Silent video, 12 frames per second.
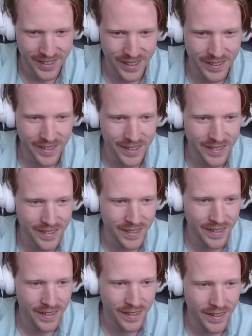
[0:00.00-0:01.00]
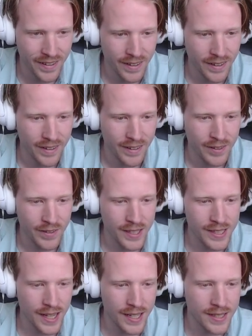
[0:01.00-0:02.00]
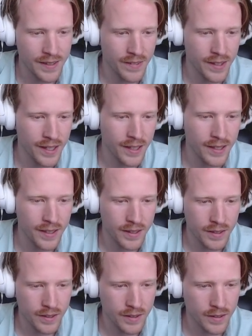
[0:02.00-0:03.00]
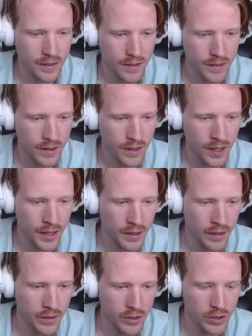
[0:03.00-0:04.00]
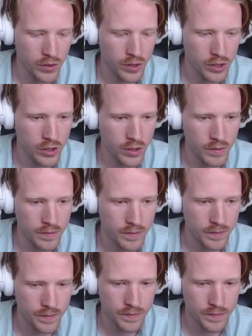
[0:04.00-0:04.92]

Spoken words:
I'll do this. Do the exact same thing on another Twitch stream.